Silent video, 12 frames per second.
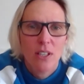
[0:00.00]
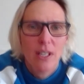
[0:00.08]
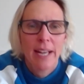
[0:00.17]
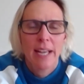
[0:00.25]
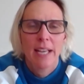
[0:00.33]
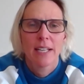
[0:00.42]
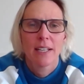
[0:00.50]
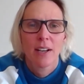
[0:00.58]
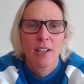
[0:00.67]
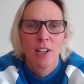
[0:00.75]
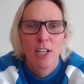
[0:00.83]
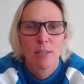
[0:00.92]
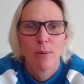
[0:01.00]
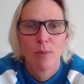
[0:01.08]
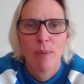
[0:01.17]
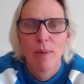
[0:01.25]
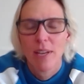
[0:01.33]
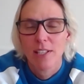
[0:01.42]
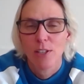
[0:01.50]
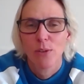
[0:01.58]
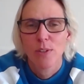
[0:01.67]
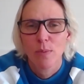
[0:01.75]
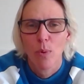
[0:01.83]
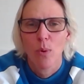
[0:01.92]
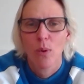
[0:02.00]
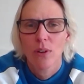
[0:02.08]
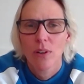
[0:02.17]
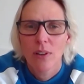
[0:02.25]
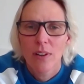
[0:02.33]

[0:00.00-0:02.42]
And I'd like to be remembered as a good sport,